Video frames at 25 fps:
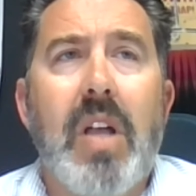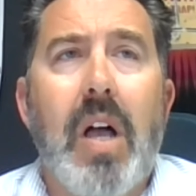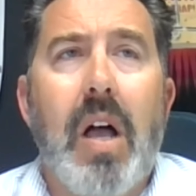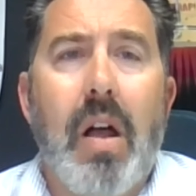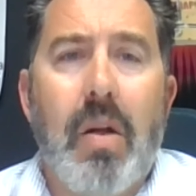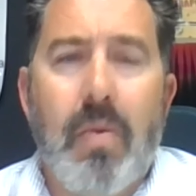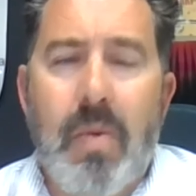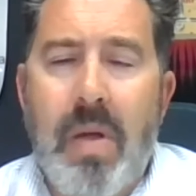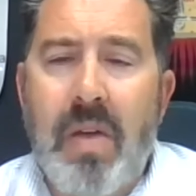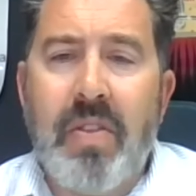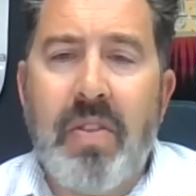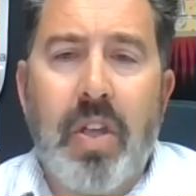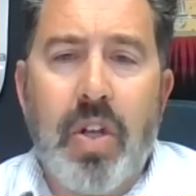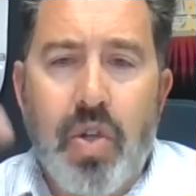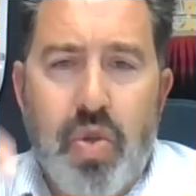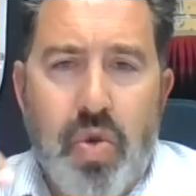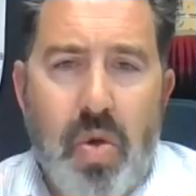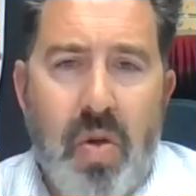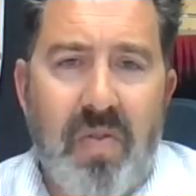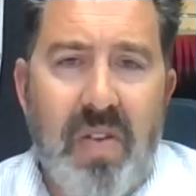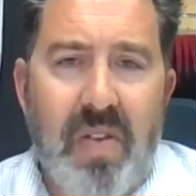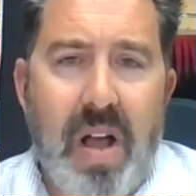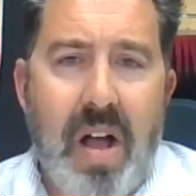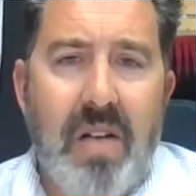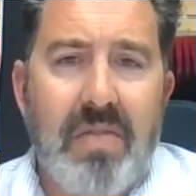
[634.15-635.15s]
around the
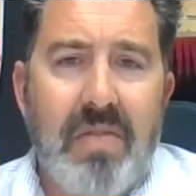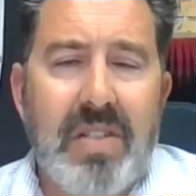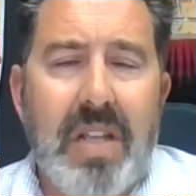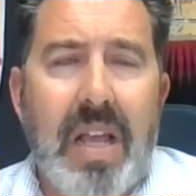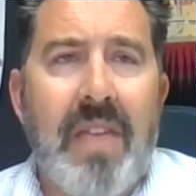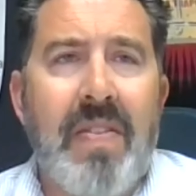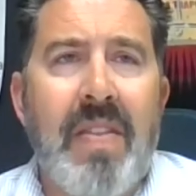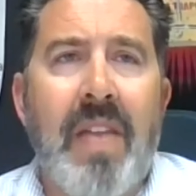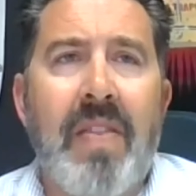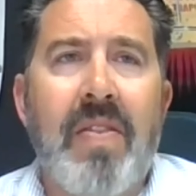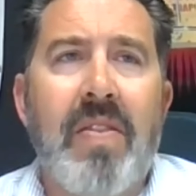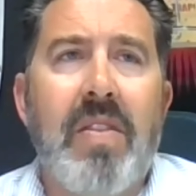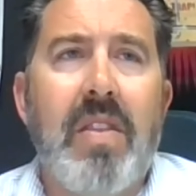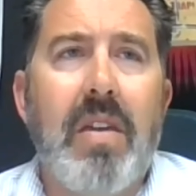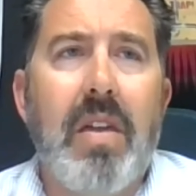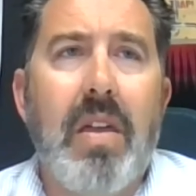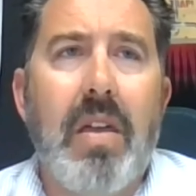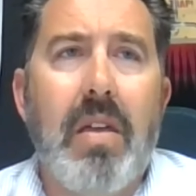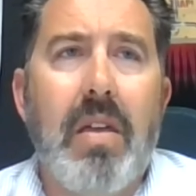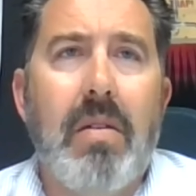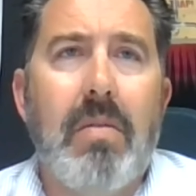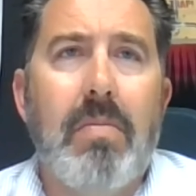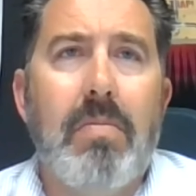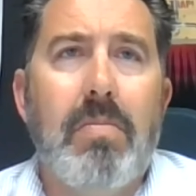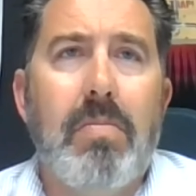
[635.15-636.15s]
control valves, and then
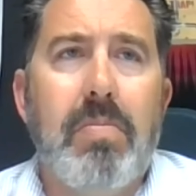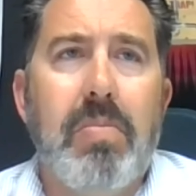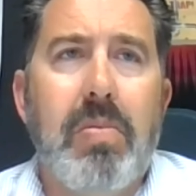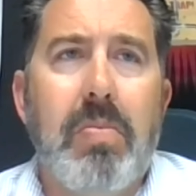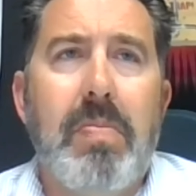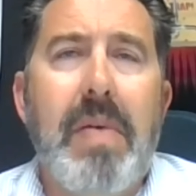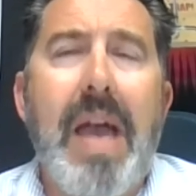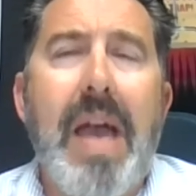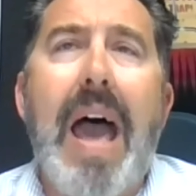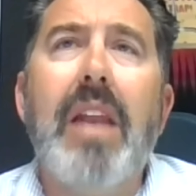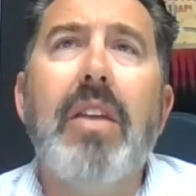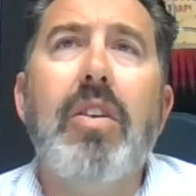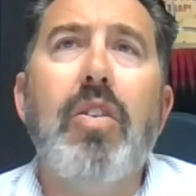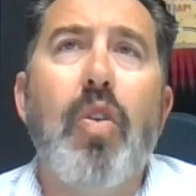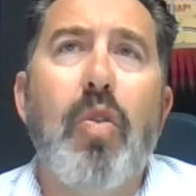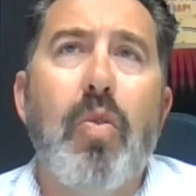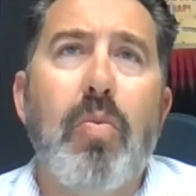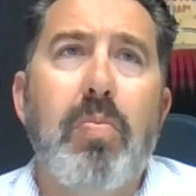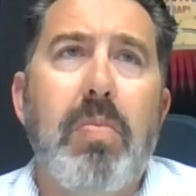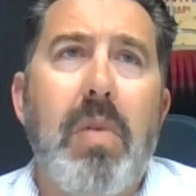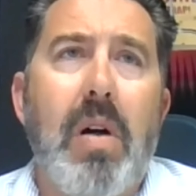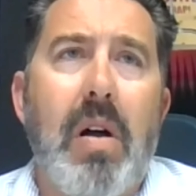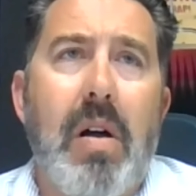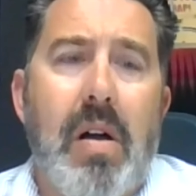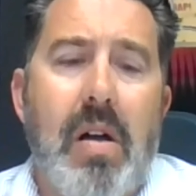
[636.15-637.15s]
the
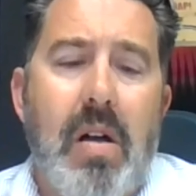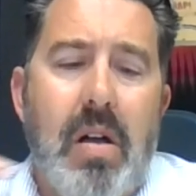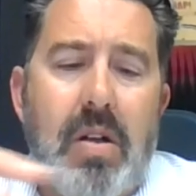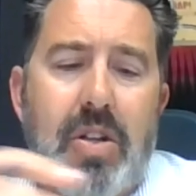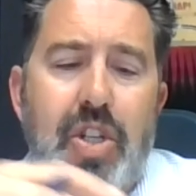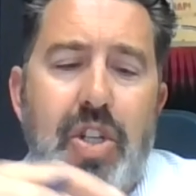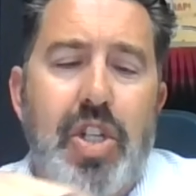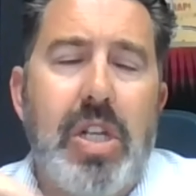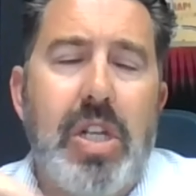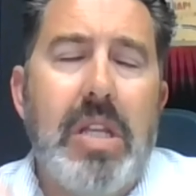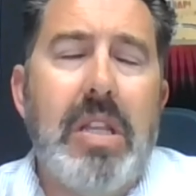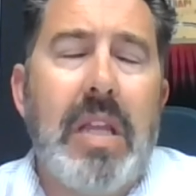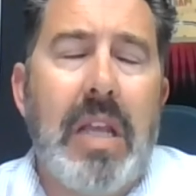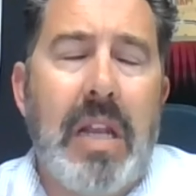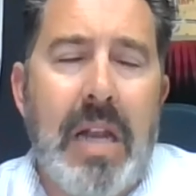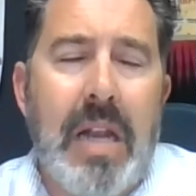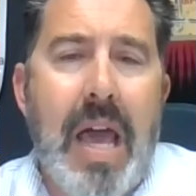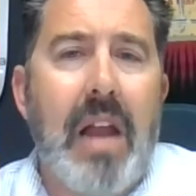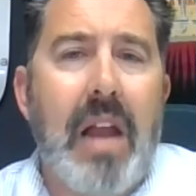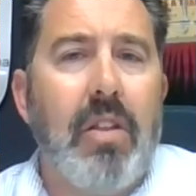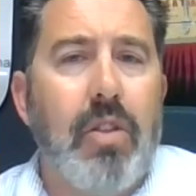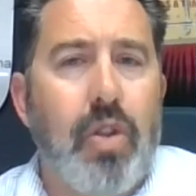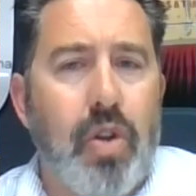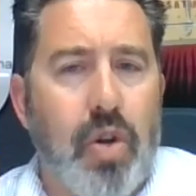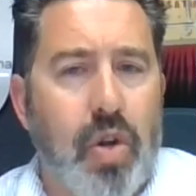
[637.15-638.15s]
patio sheeting
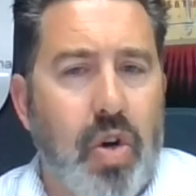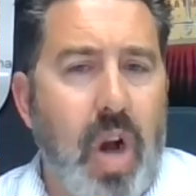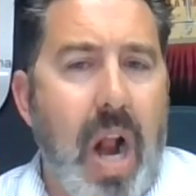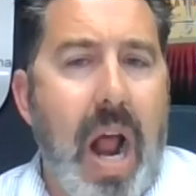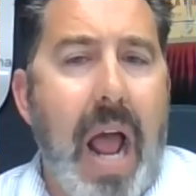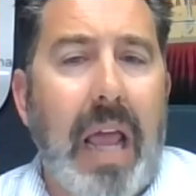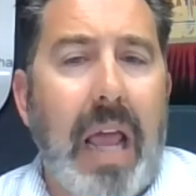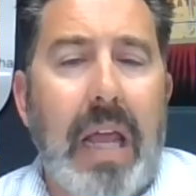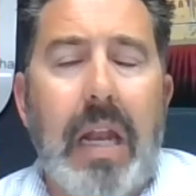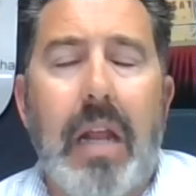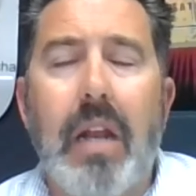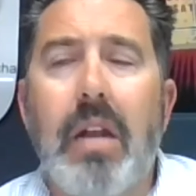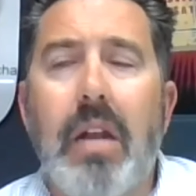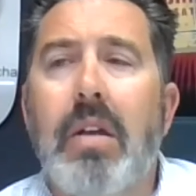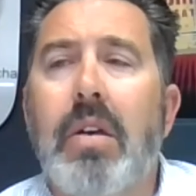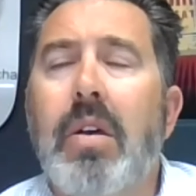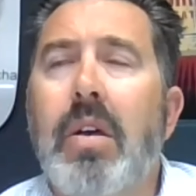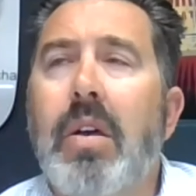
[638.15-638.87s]
had a little crack in it.